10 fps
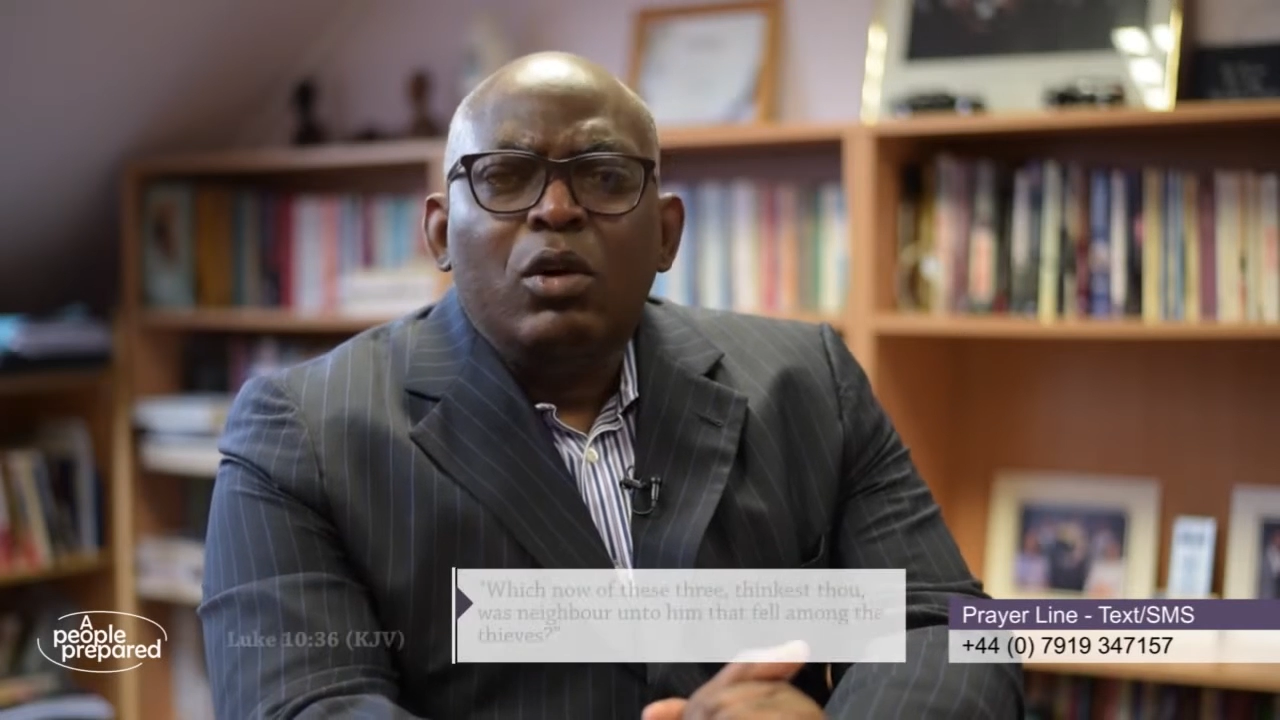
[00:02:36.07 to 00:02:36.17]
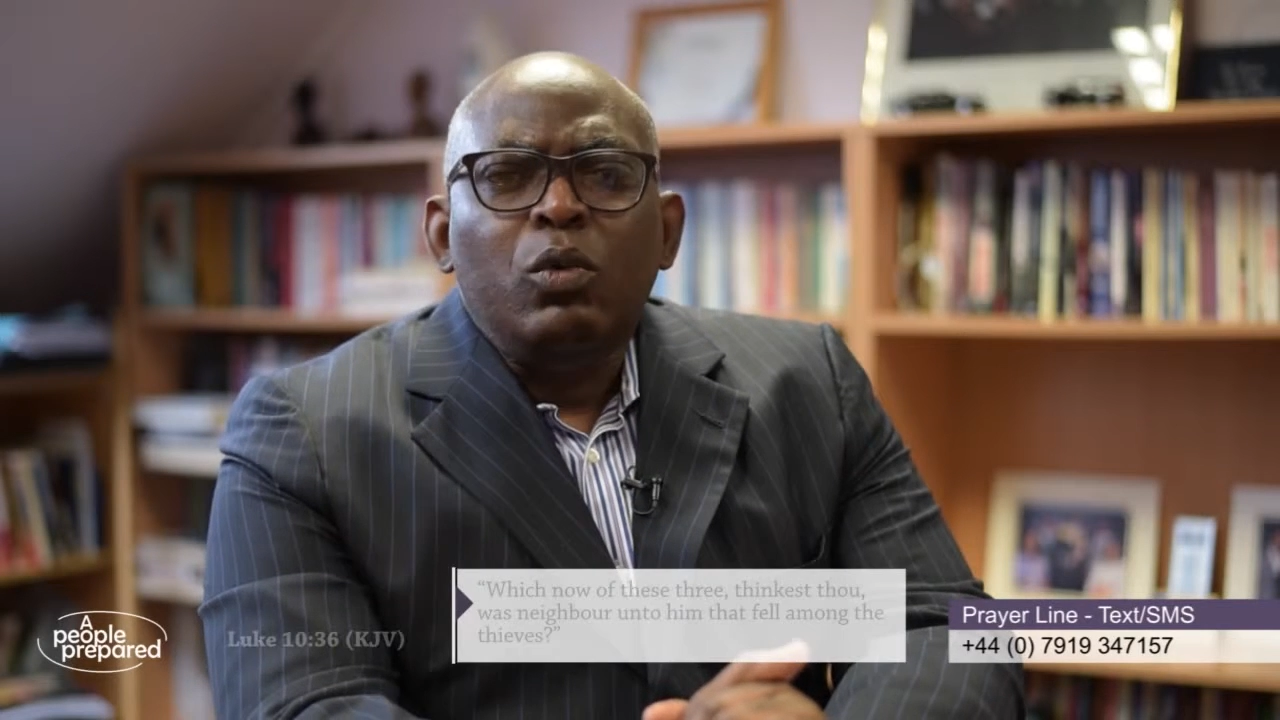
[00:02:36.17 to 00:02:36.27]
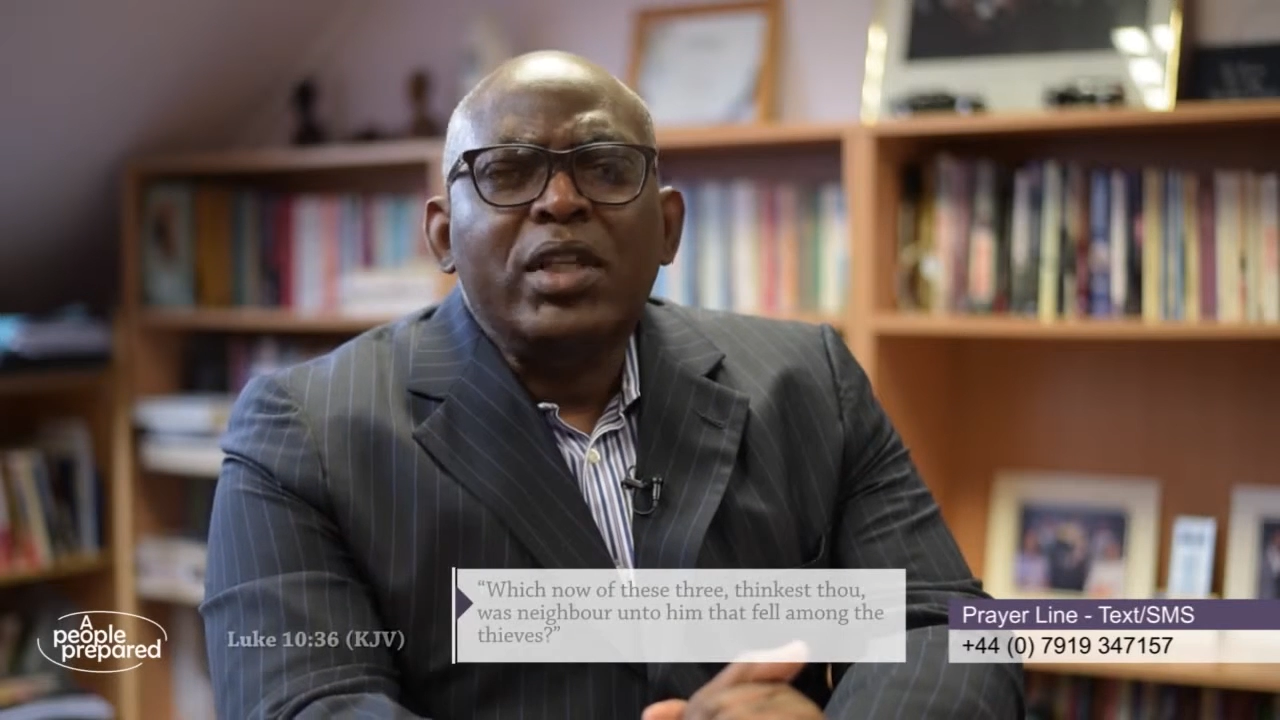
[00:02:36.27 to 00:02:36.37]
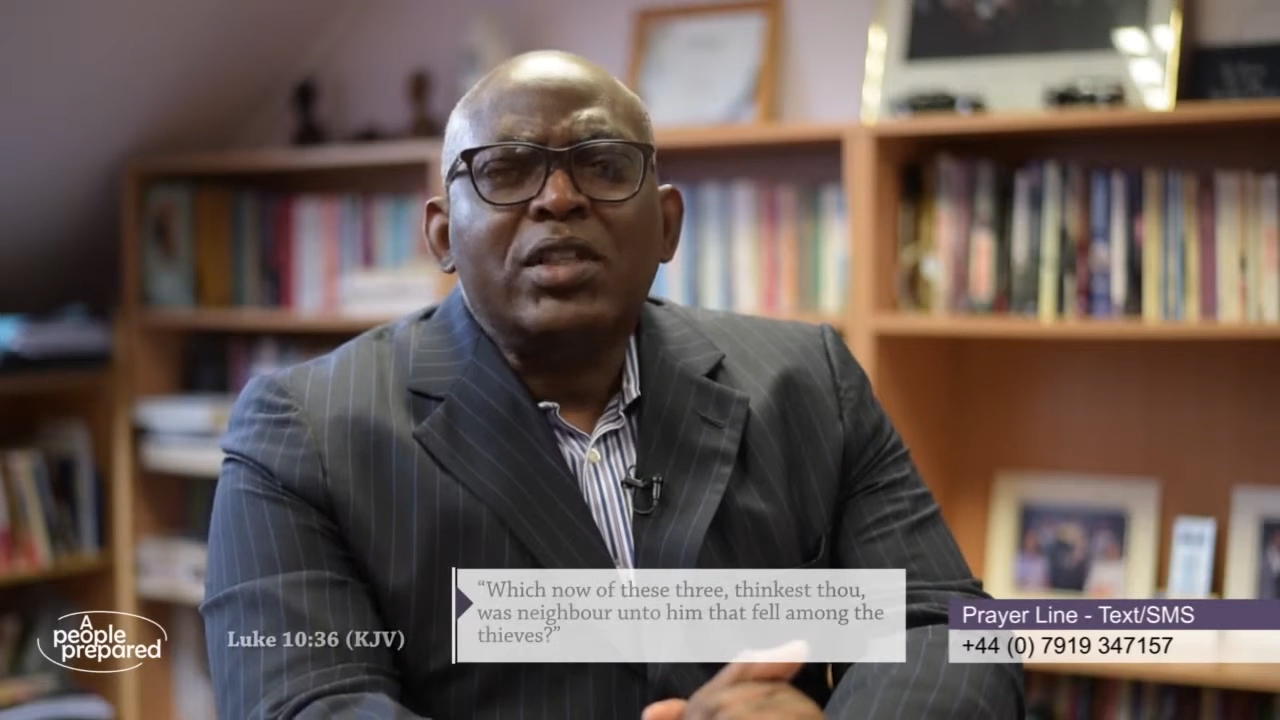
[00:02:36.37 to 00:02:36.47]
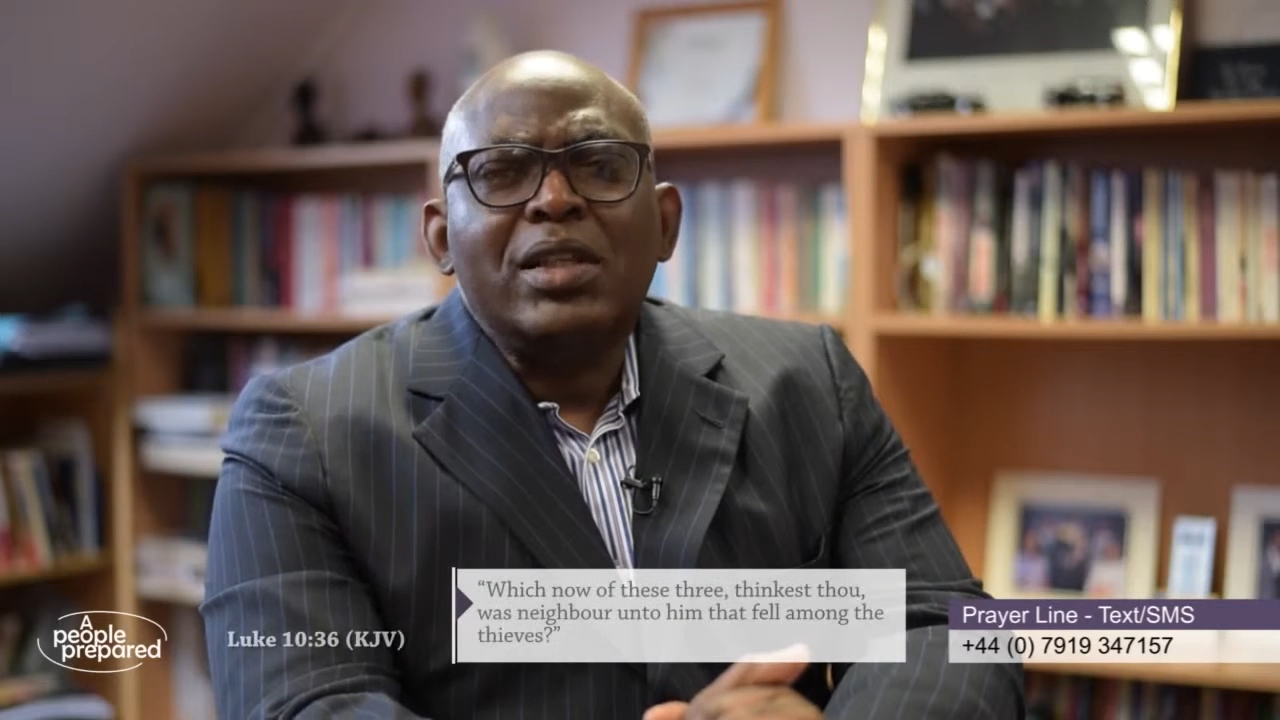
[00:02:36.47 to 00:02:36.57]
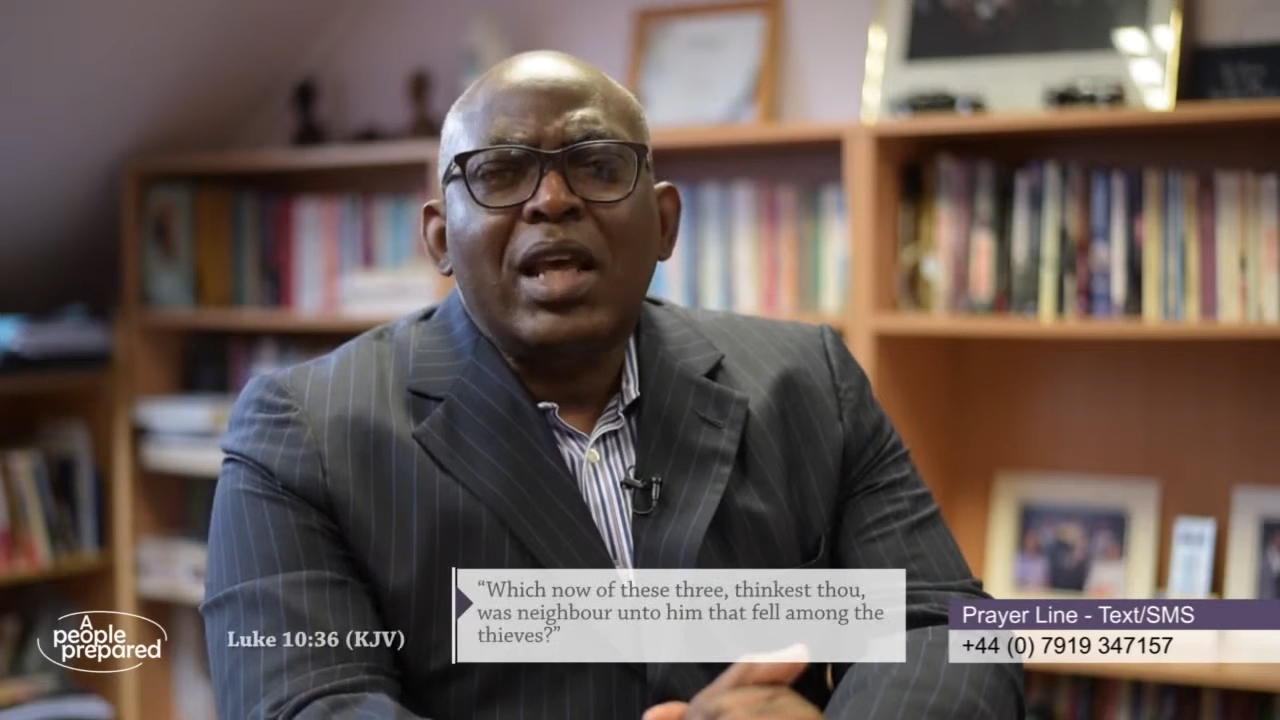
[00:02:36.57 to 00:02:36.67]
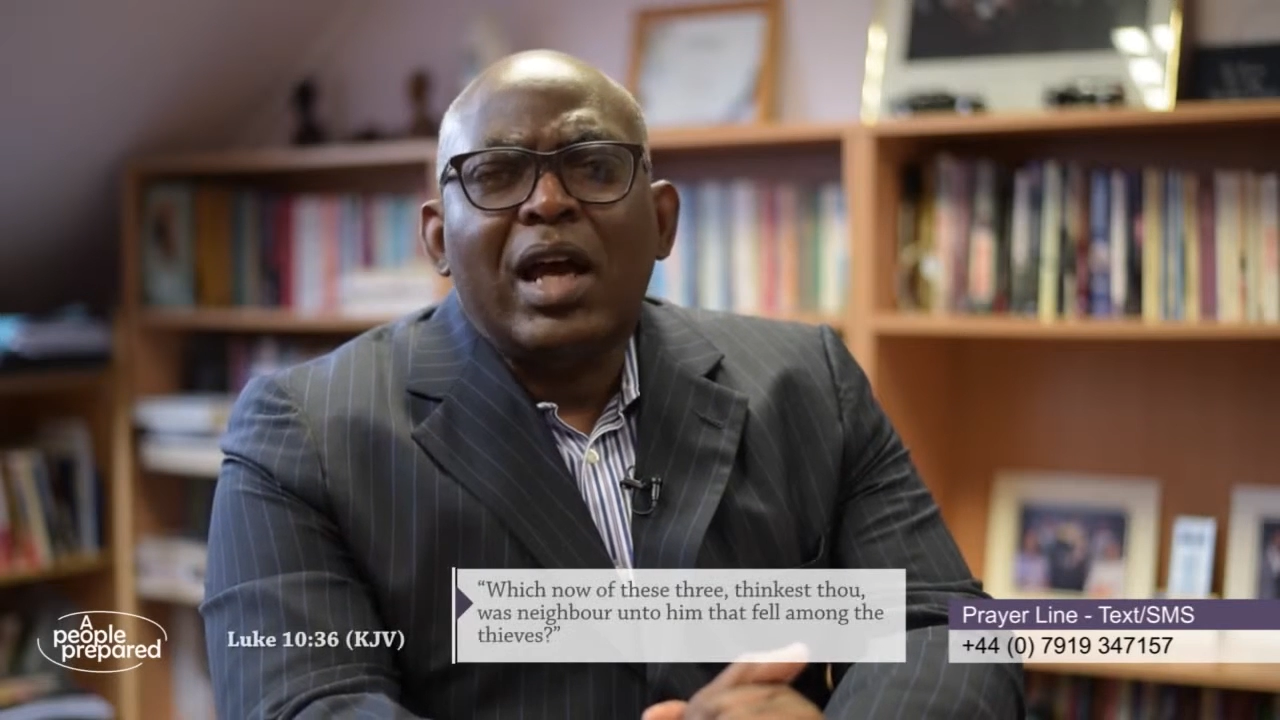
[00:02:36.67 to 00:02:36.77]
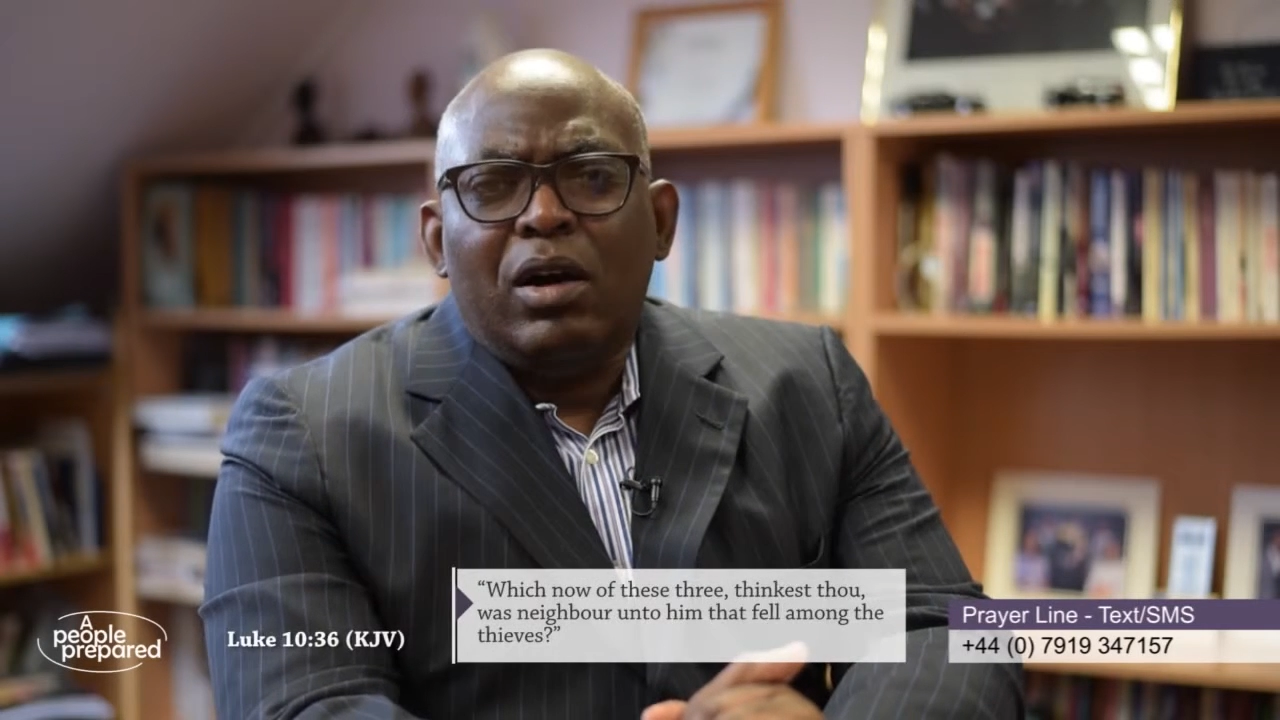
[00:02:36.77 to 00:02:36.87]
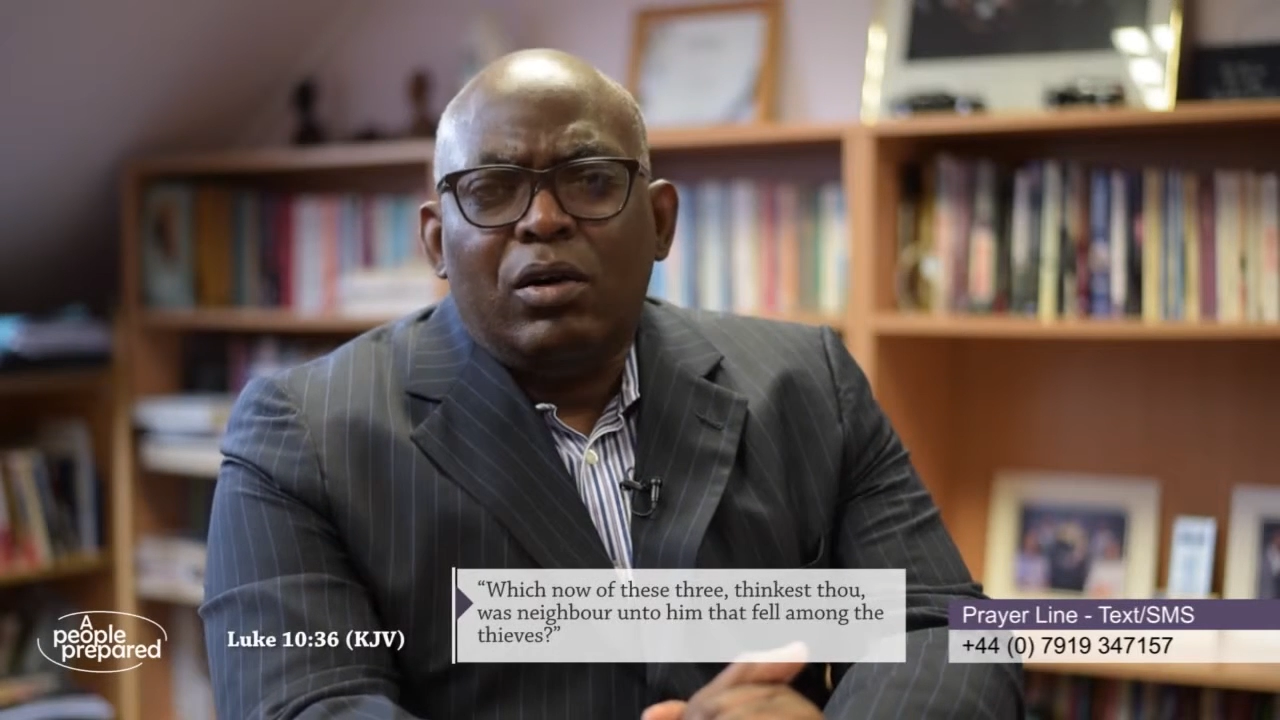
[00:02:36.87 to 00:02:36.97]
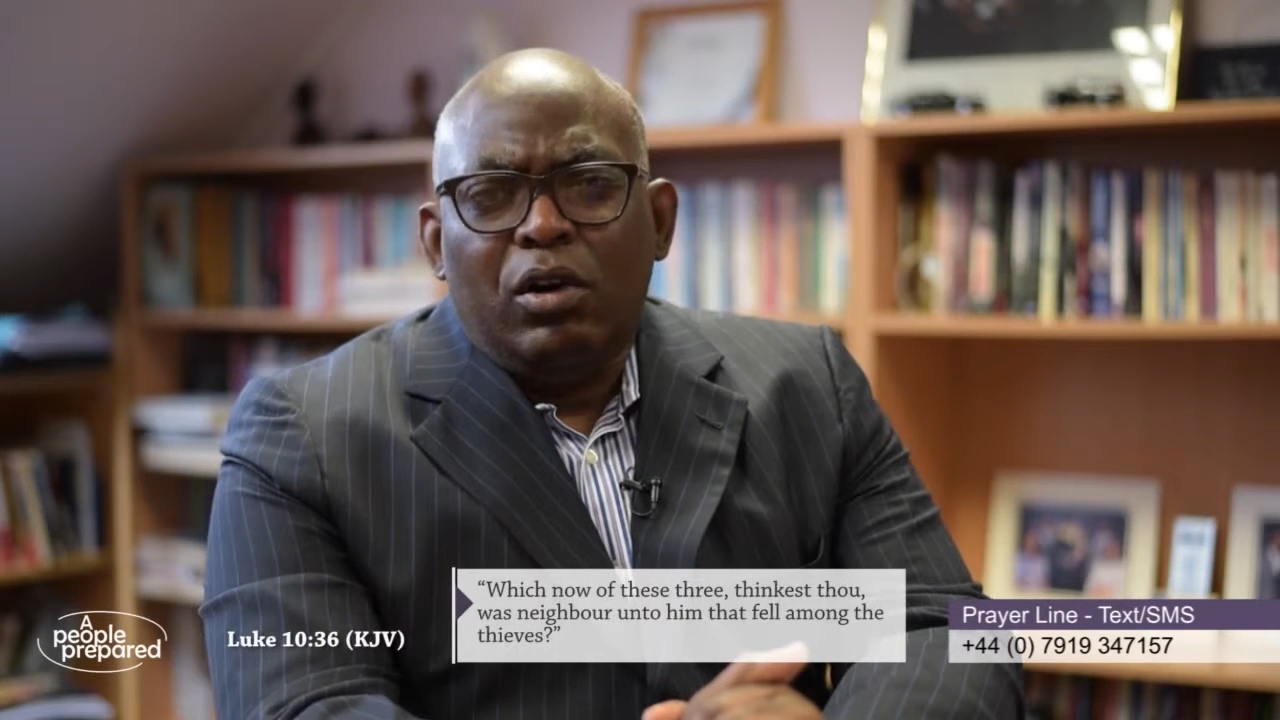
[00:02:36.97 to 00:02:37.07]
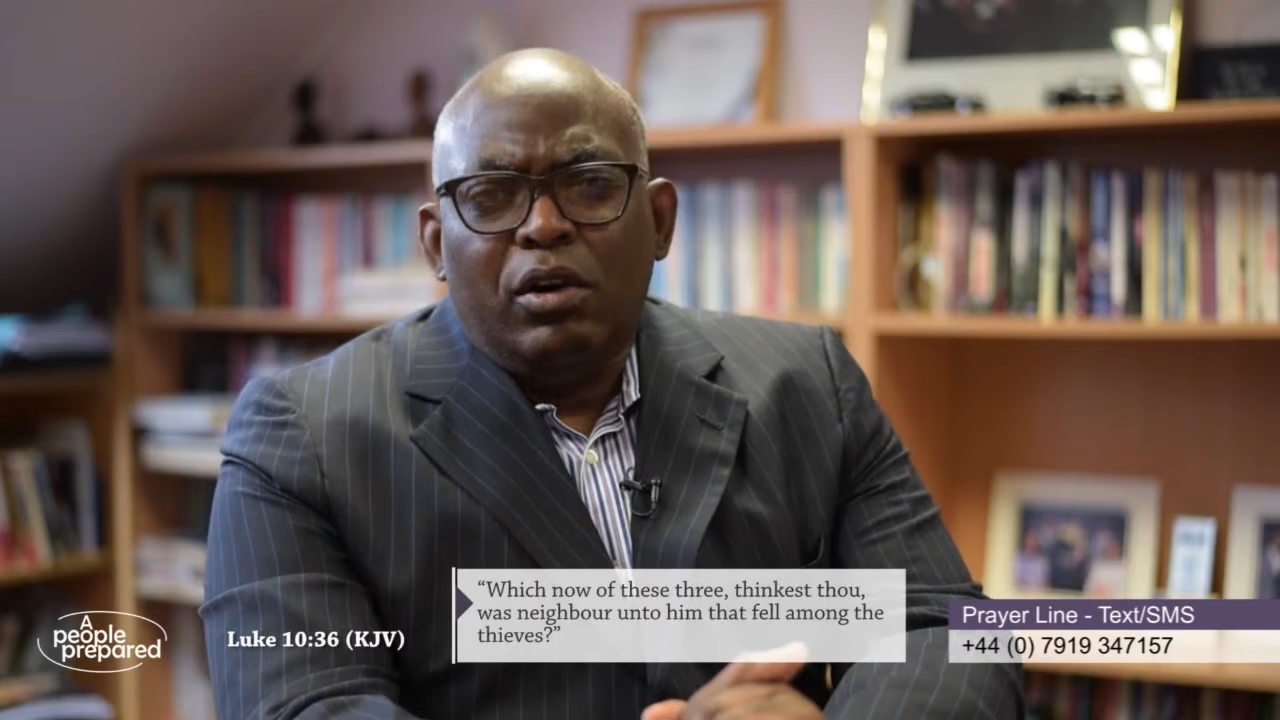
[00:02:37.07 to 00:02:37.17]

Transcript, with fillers: Which now